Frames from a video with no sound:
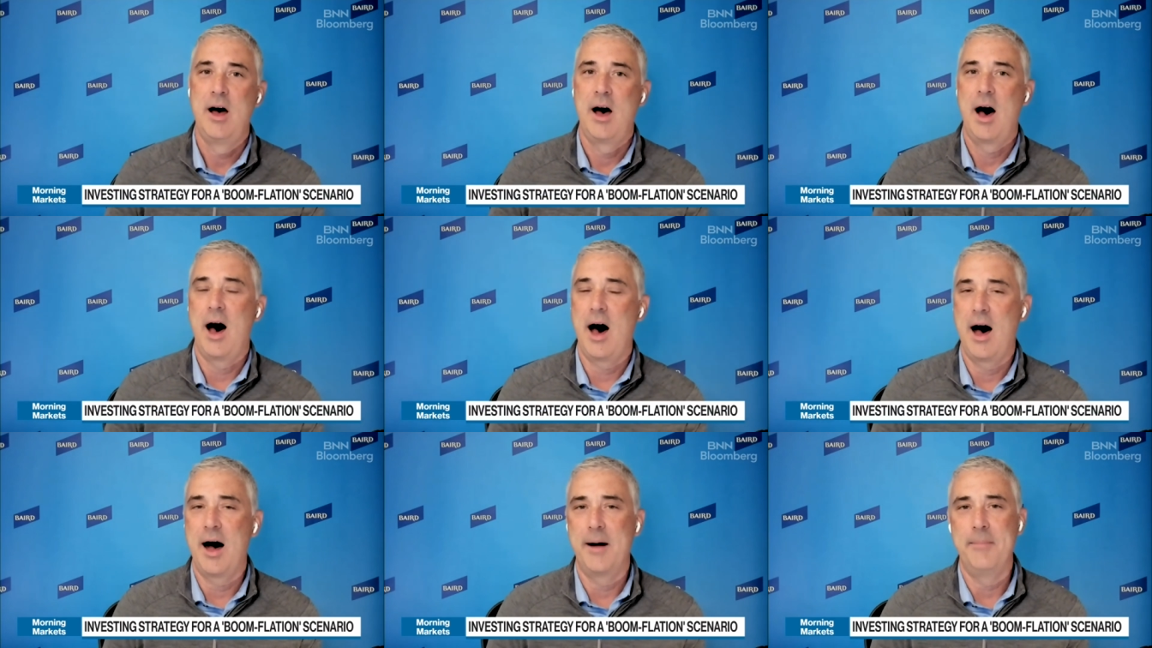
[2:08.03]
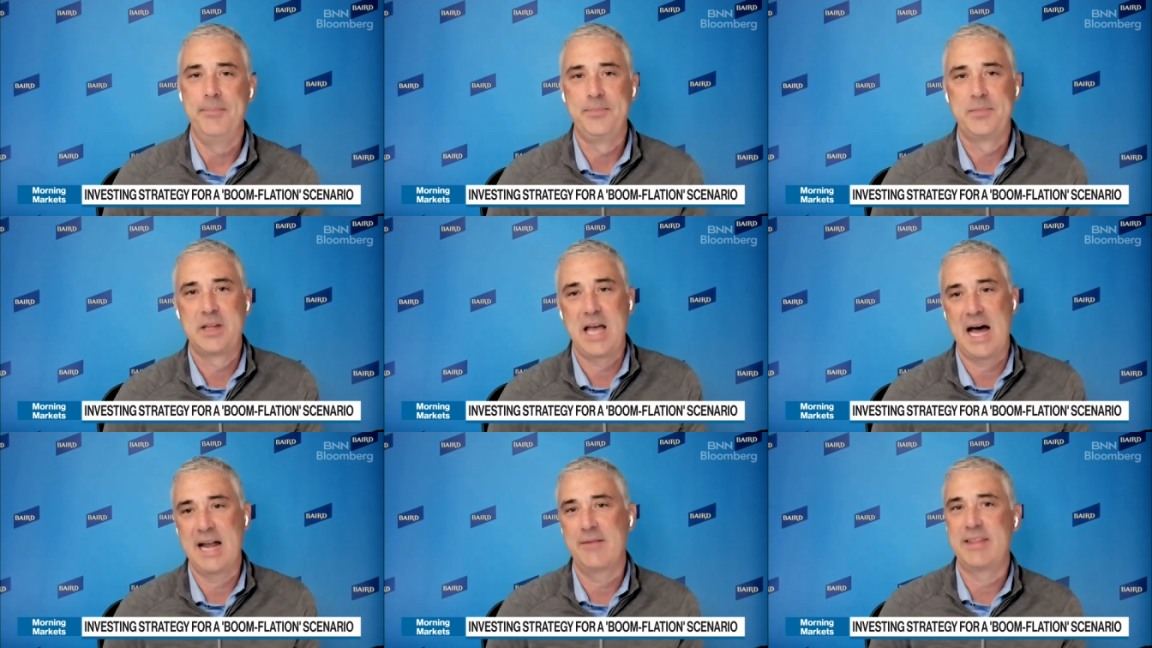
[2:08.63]

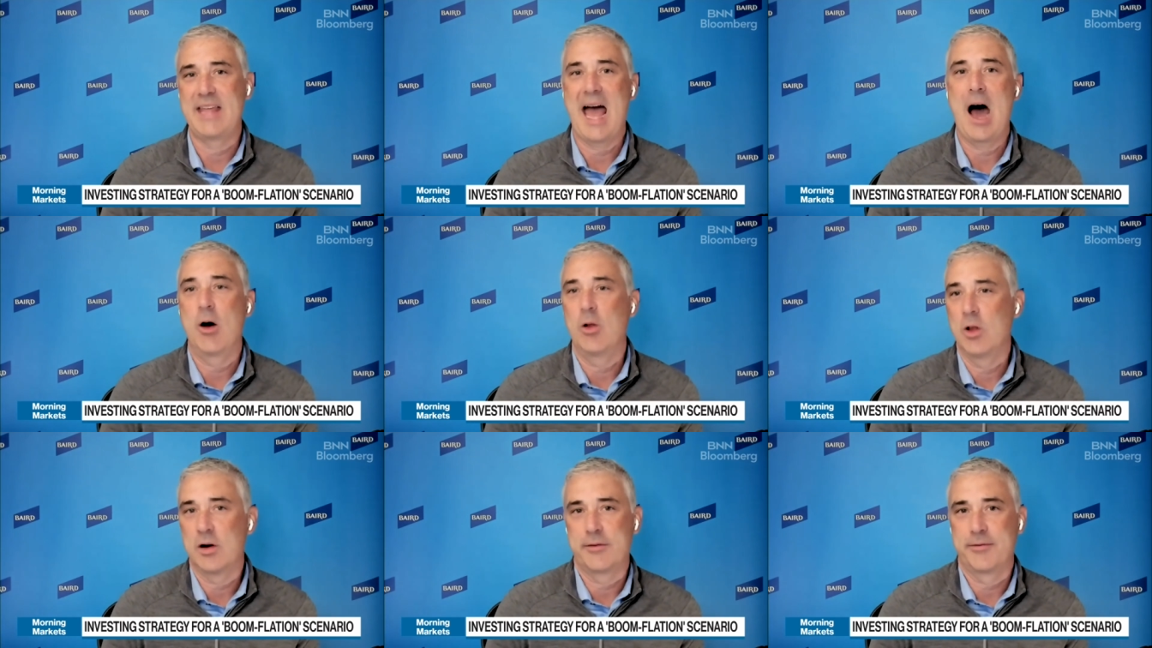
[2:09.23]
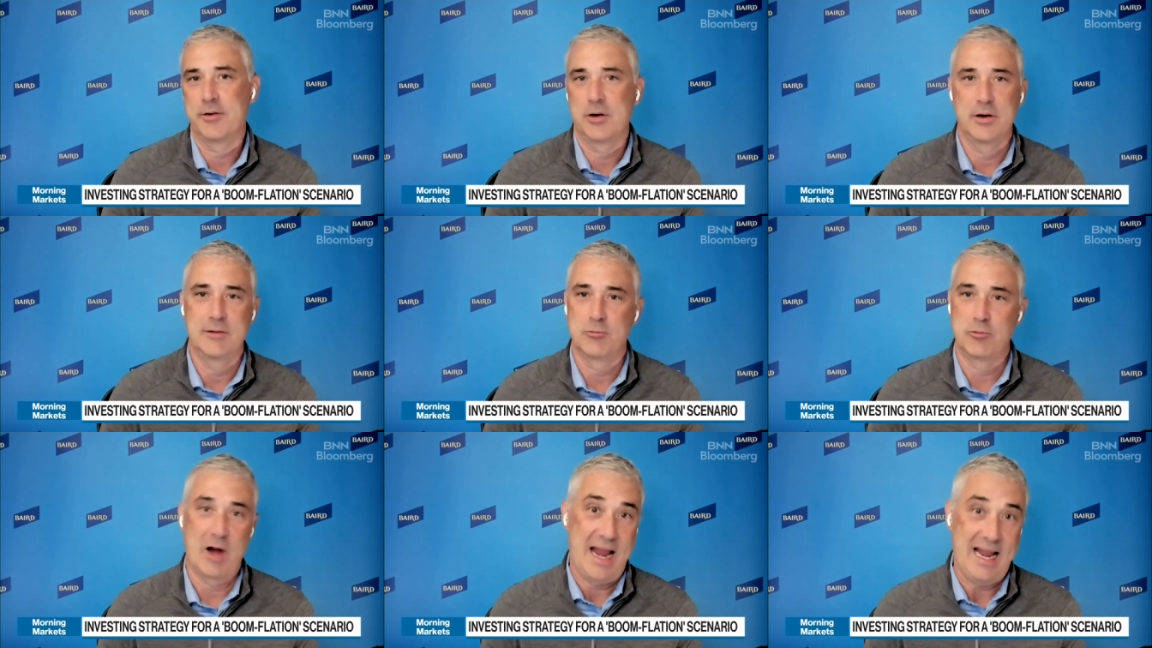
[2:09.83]
kind of the outlook for
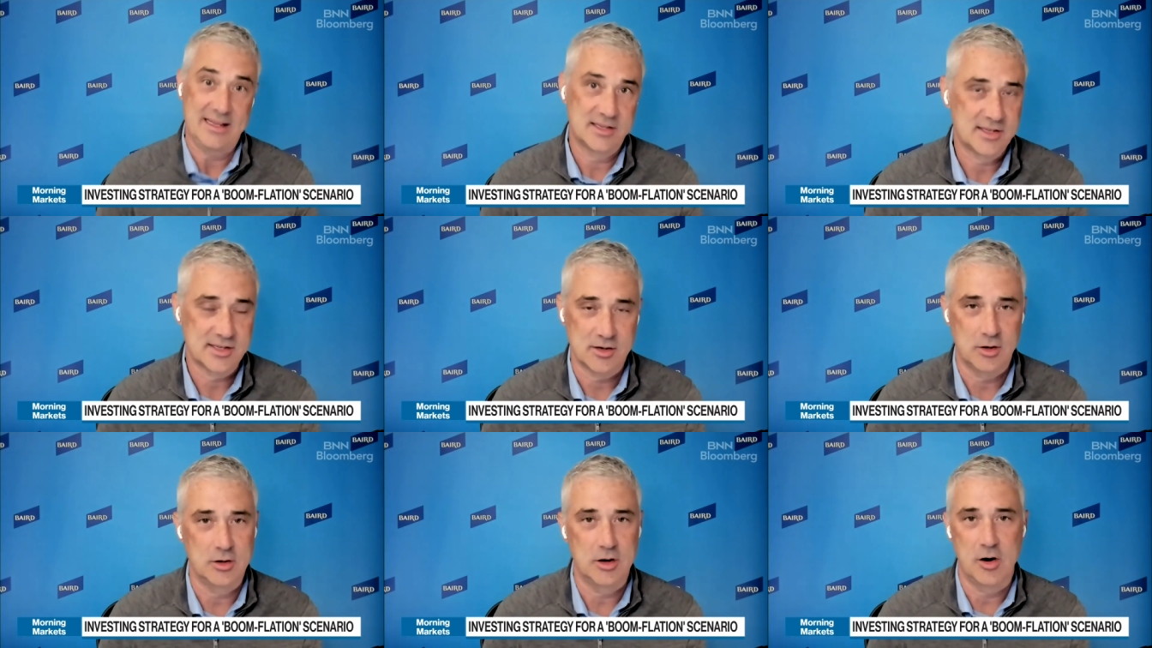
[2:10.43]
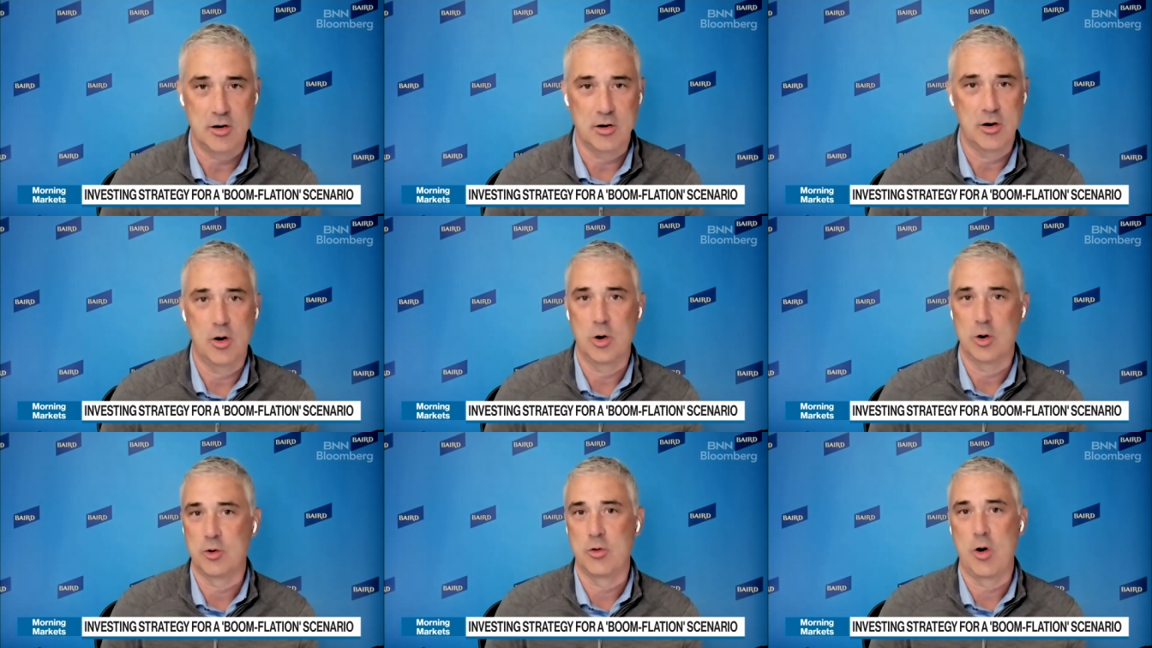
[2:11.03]
rates
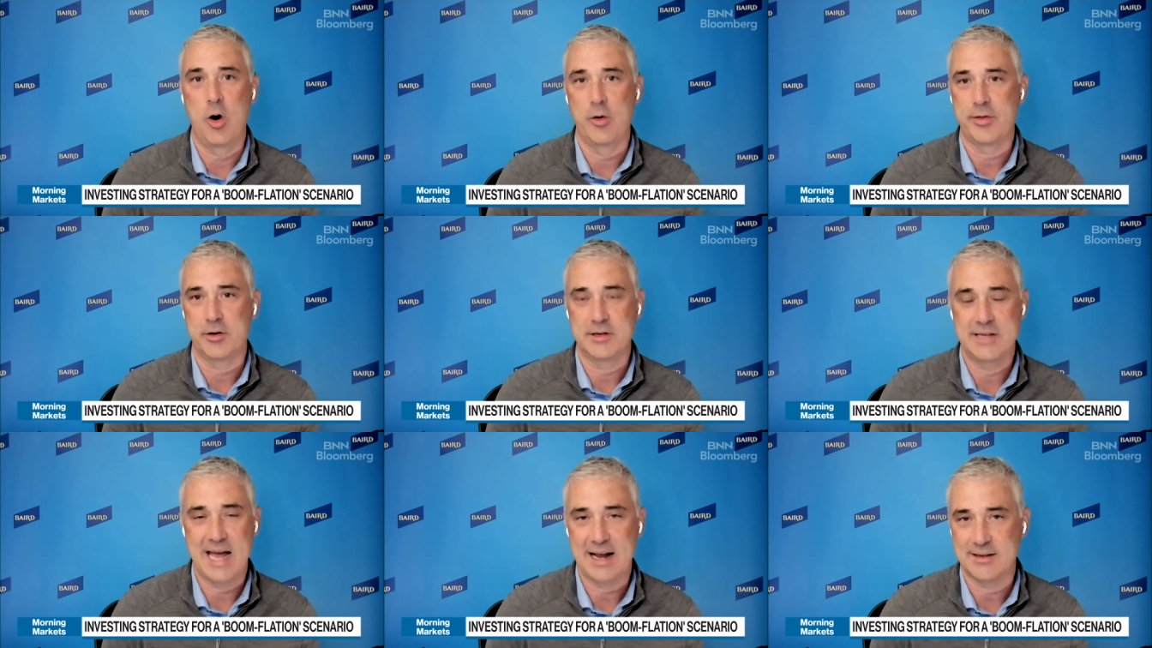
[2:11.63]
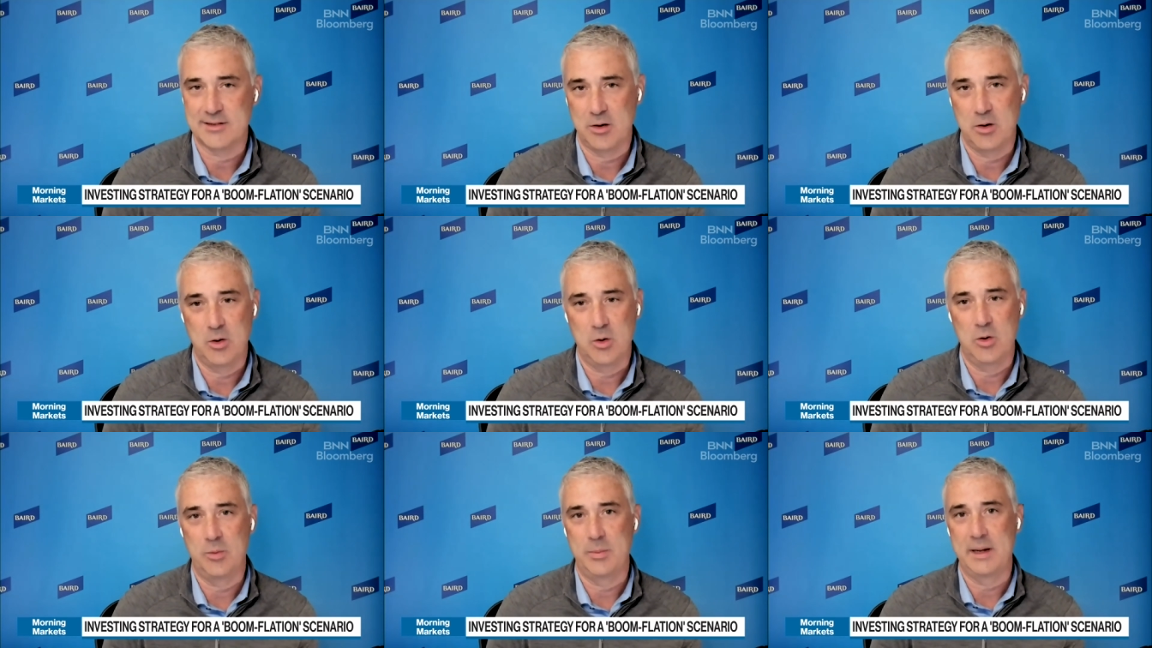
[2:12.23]
or growth or tech as a
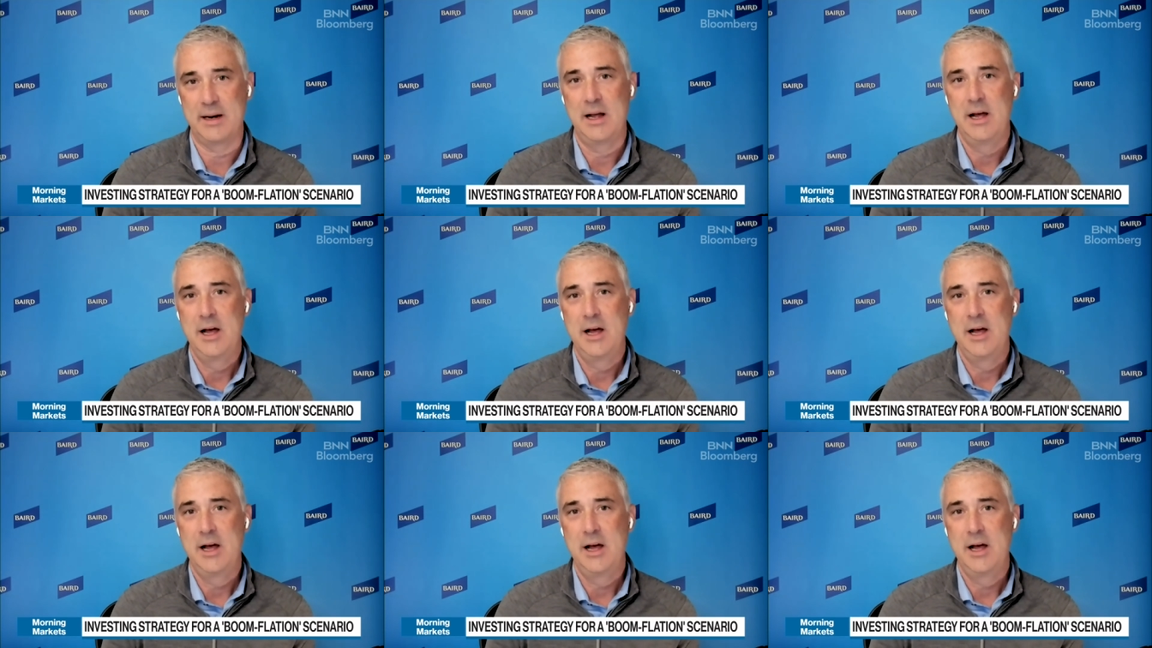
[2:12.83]
whole. But